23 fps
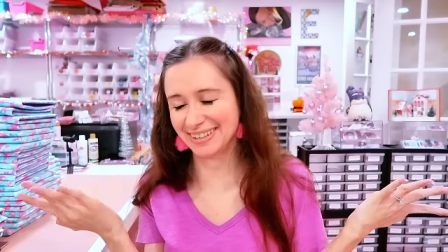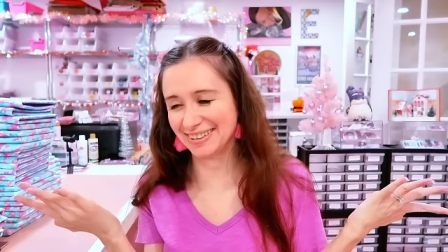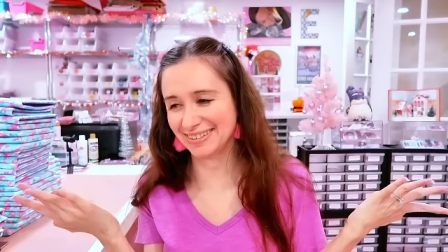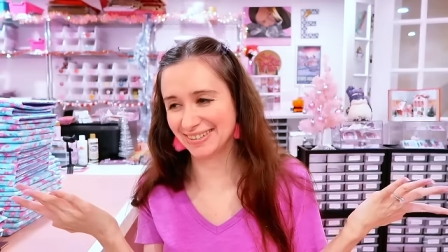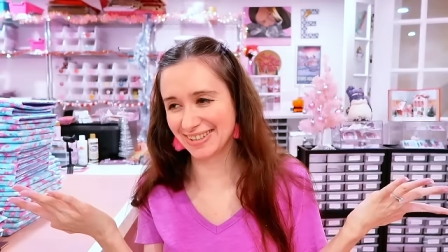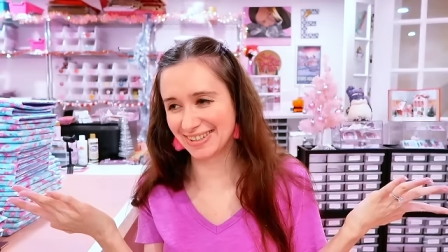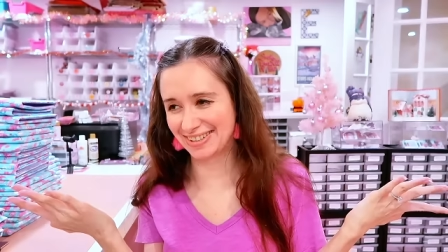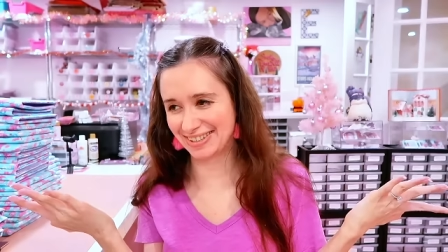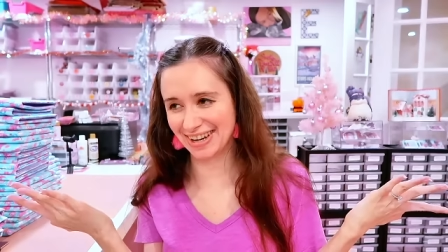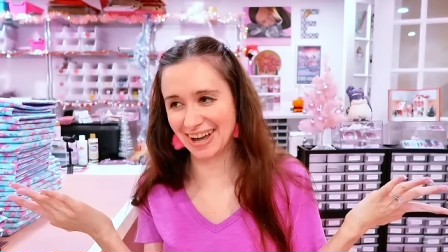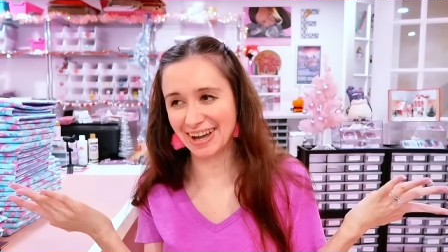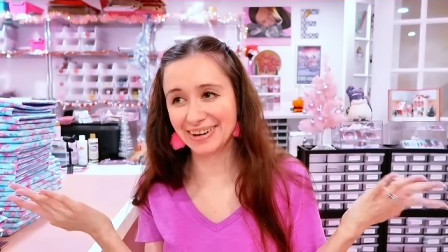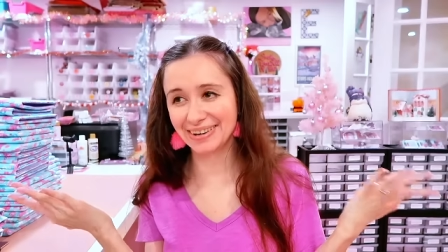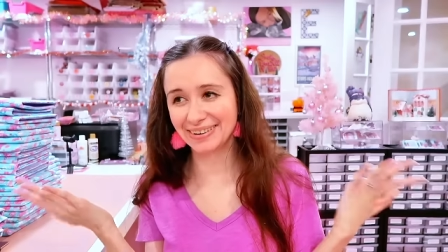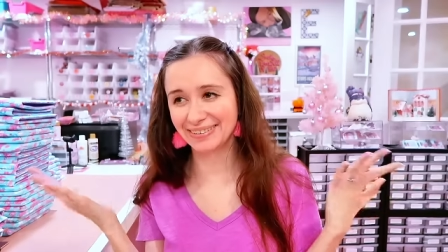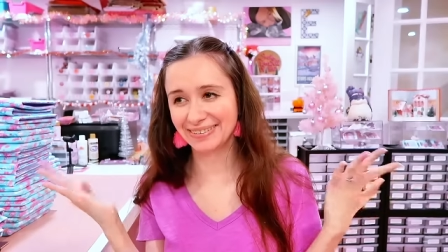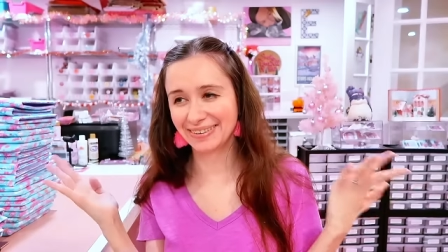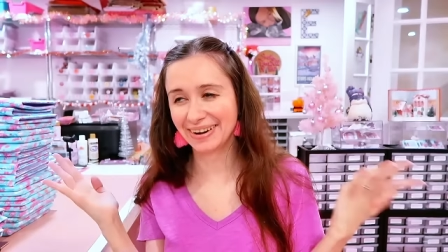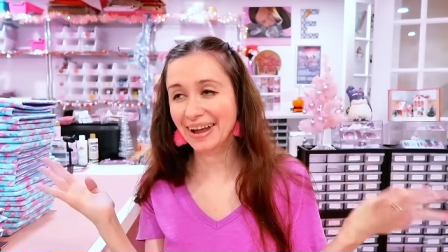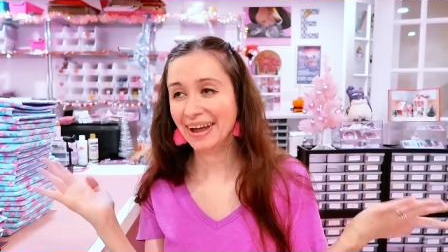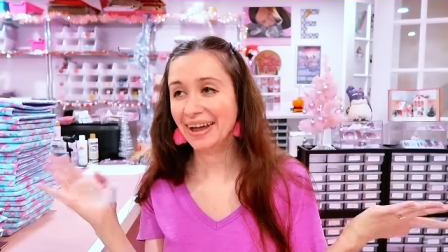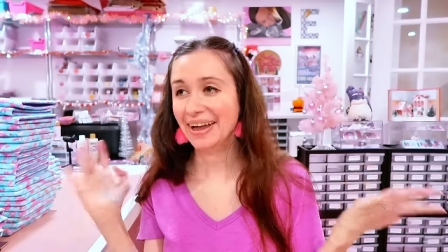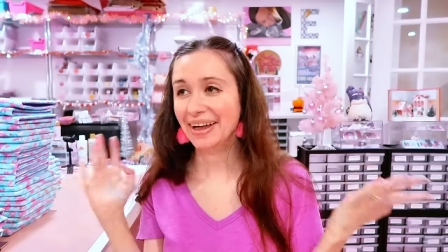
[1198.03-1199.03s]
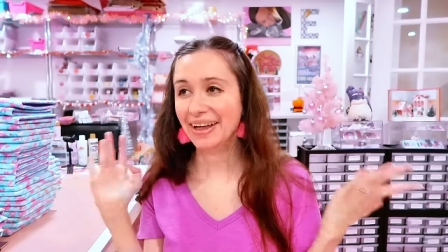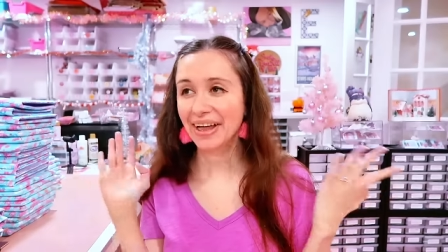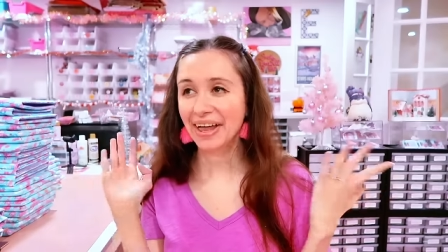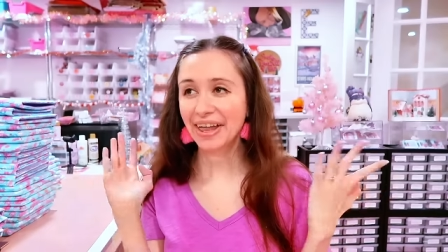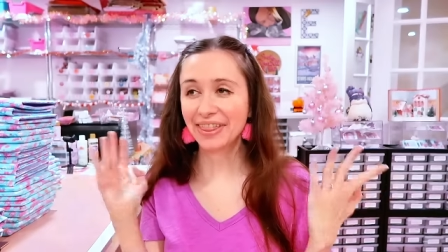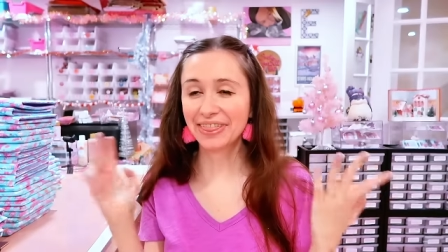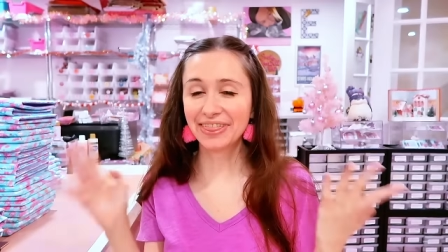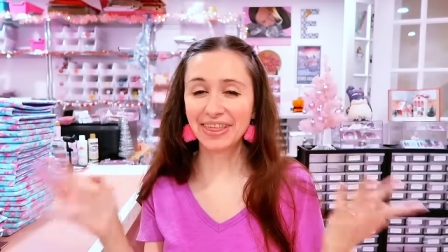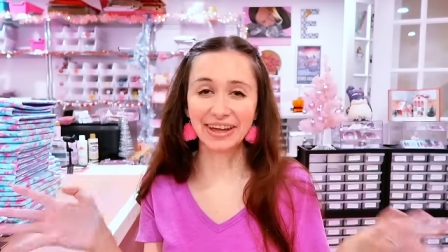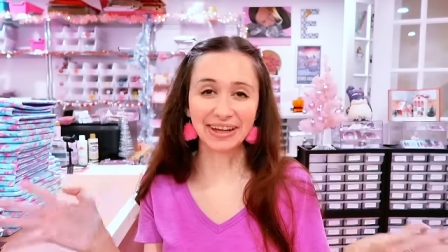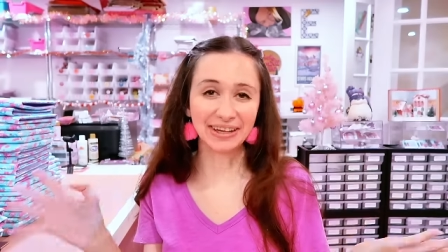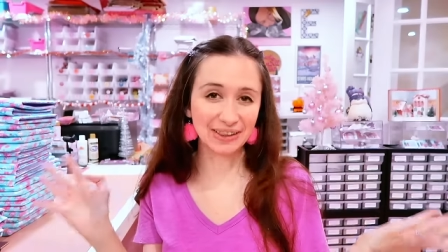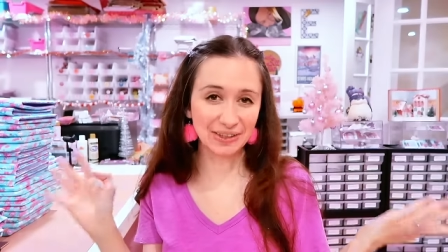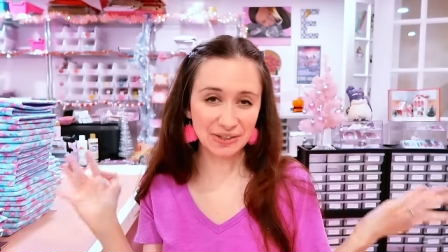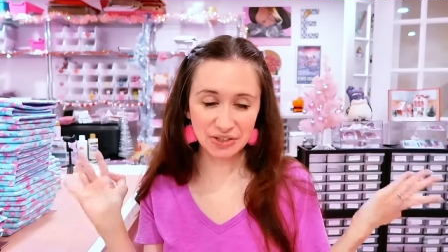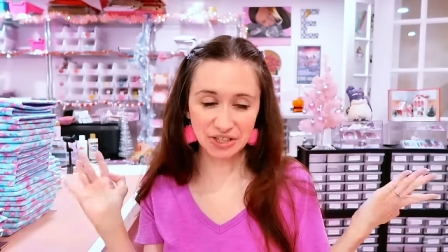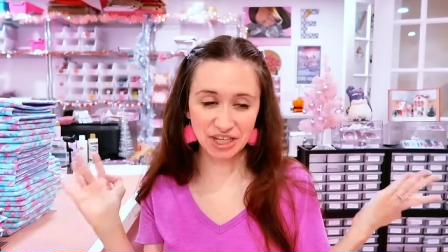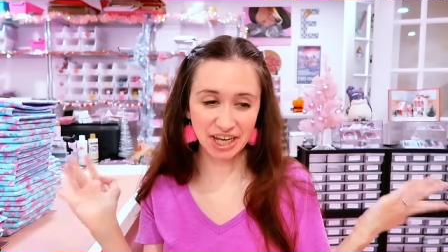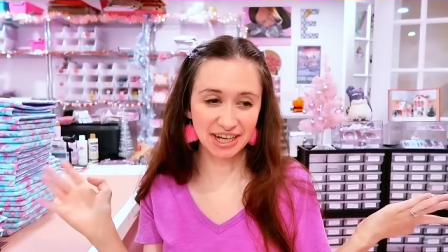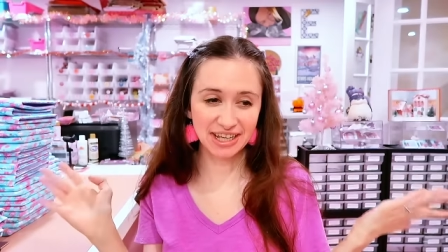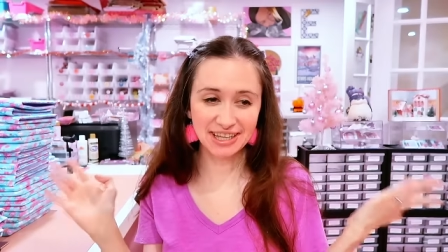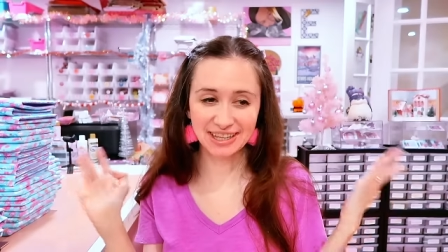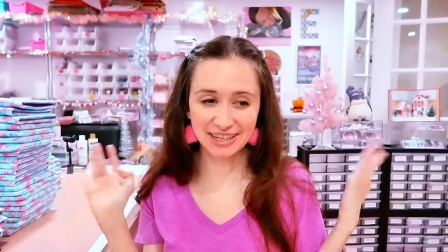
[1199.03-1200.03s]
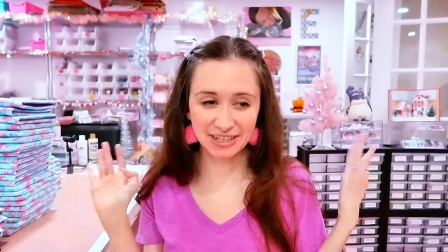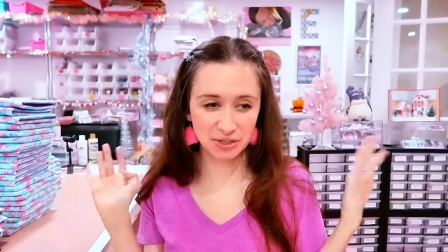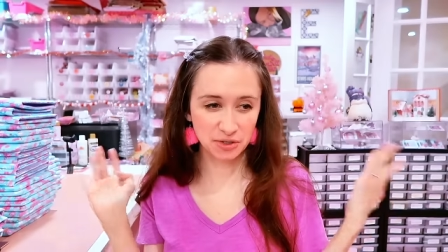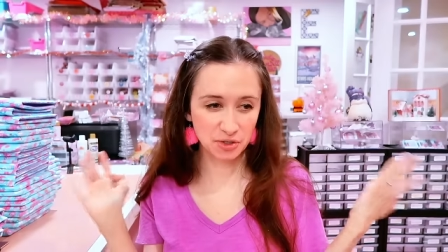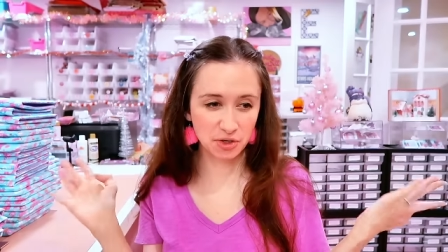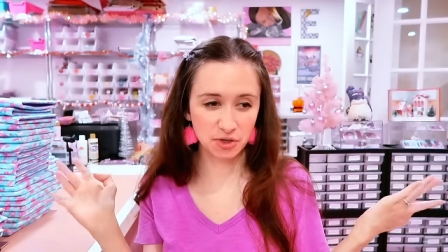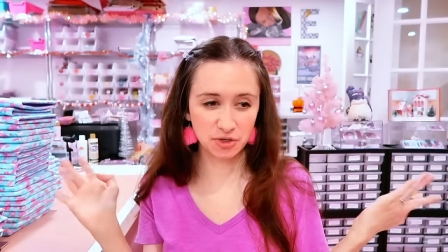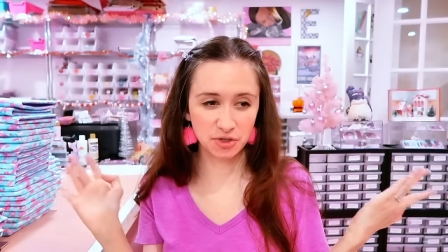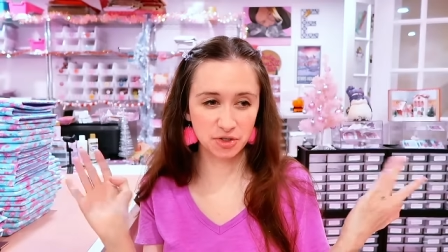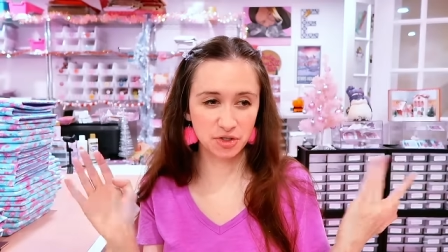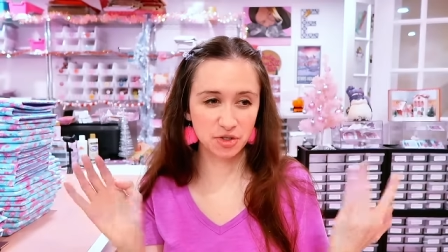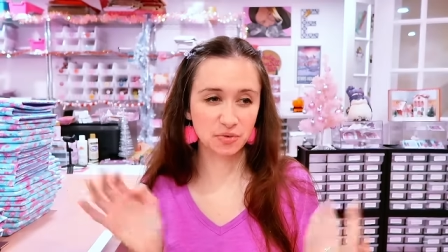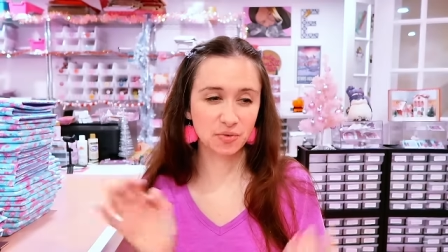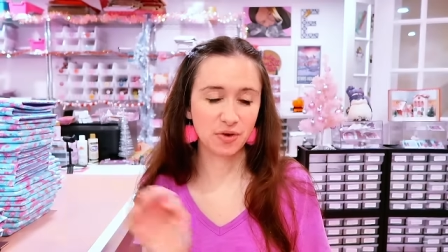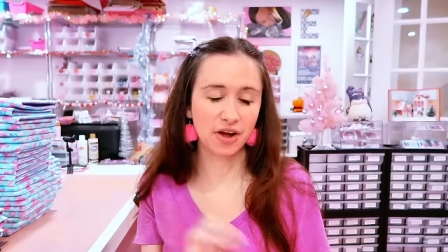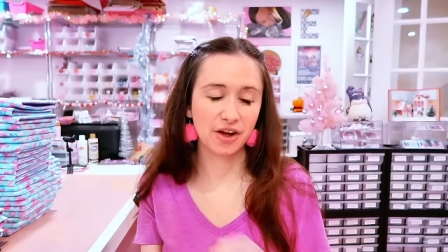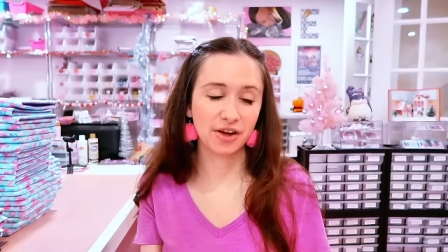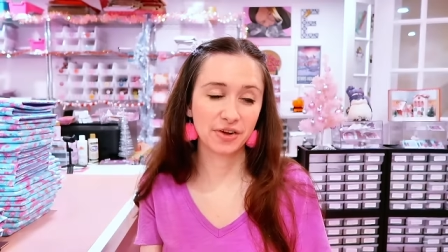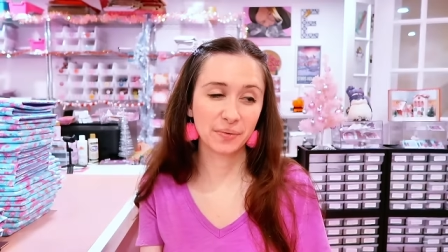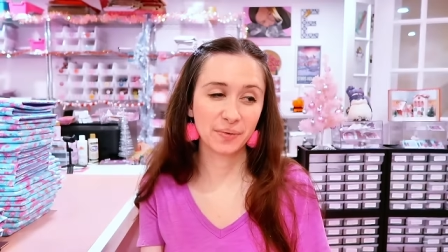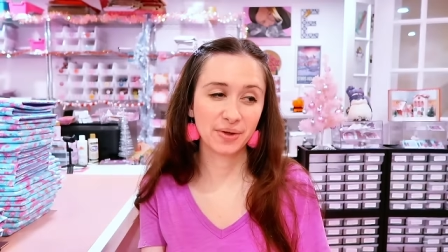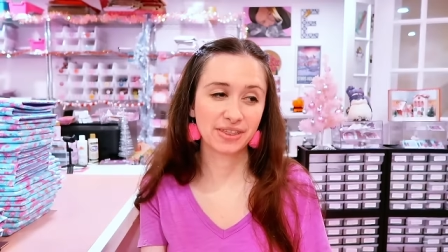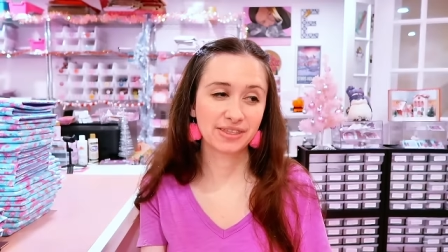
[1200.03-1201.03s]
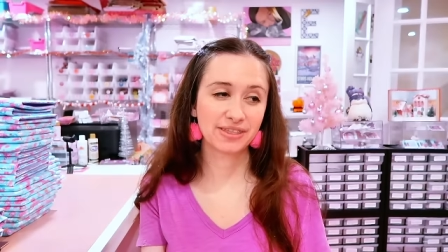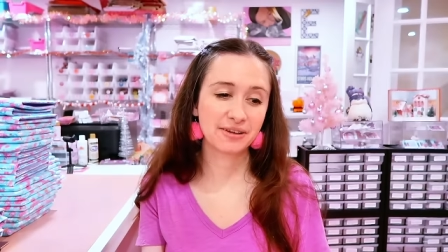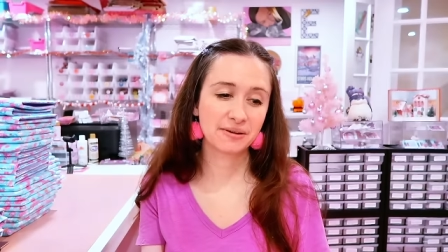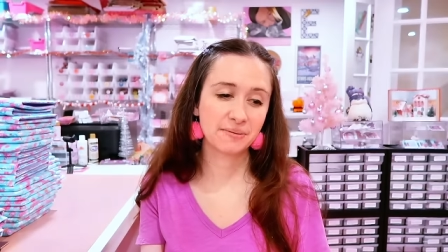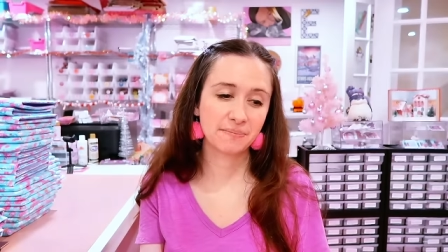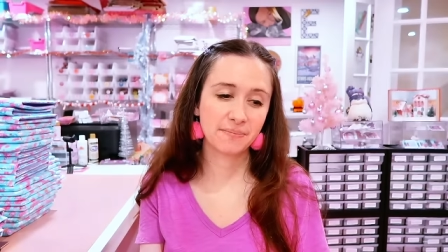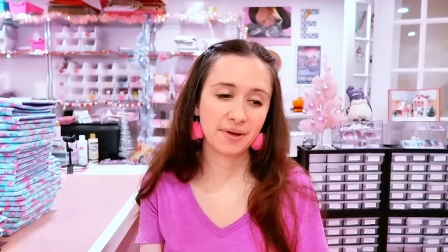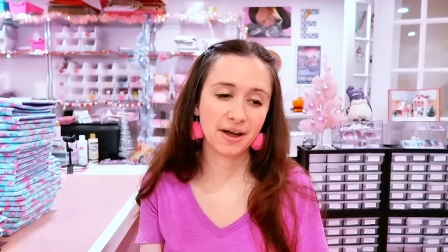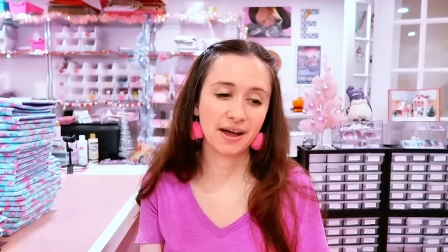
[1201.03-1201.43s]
Which I don't think there's anything seriously wrong with them,